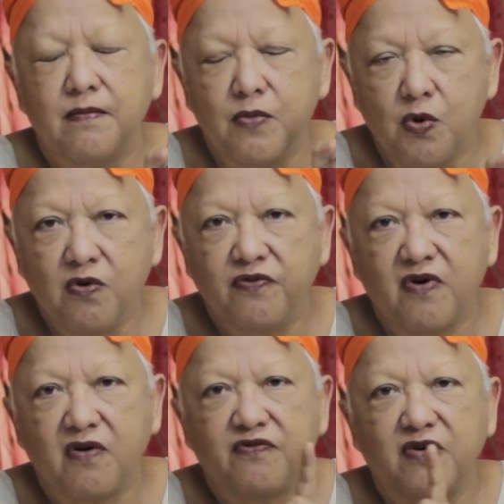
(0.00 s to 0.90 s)

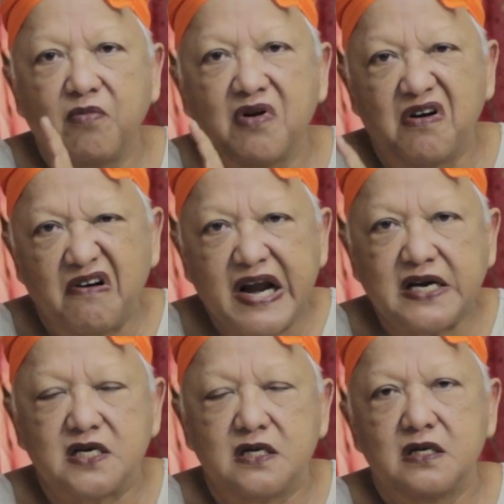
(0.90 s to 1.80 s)
move from
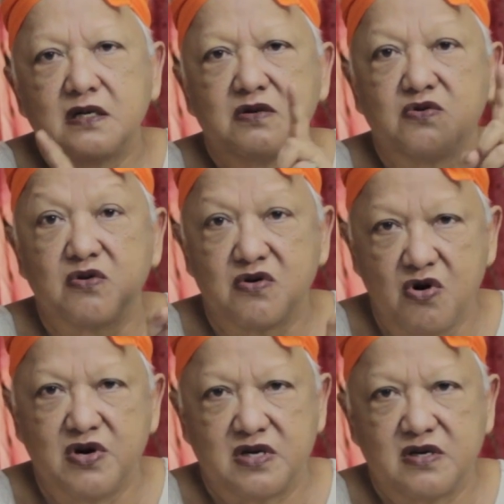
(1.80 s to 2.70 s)
great to
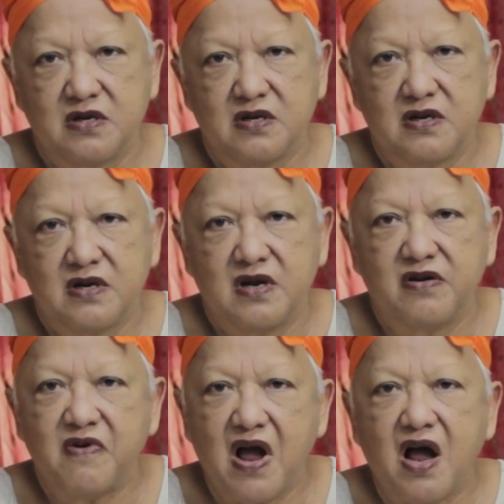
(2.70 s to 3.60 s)
good
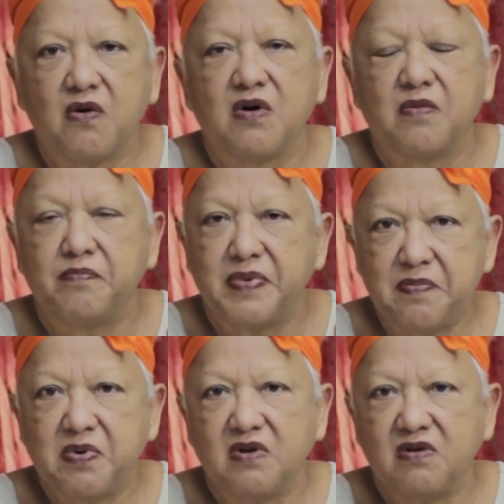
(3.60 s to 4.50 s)
if our
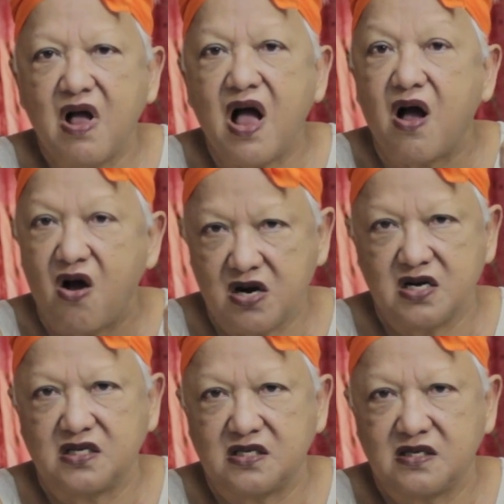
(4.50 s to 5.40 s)
people are
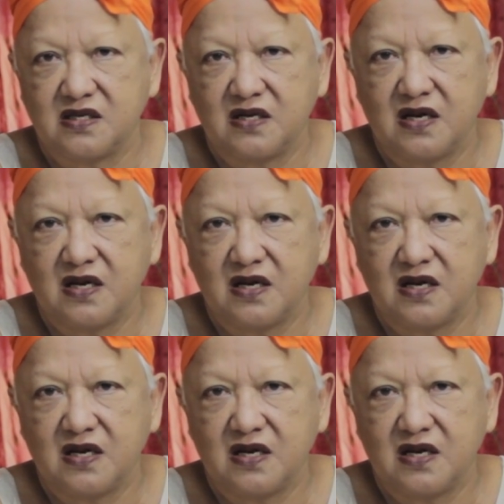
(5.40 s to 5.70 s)
honest.